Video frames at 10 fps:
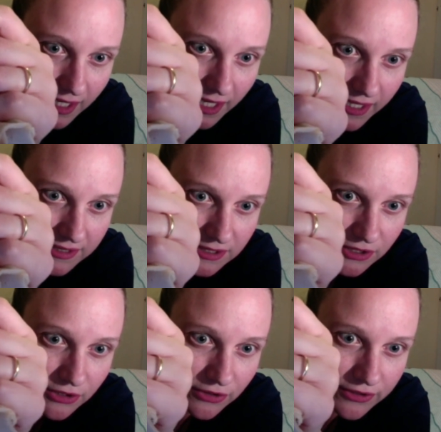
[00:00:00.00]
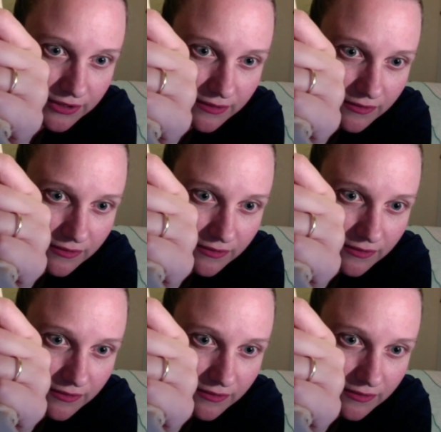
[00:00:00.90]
and it's not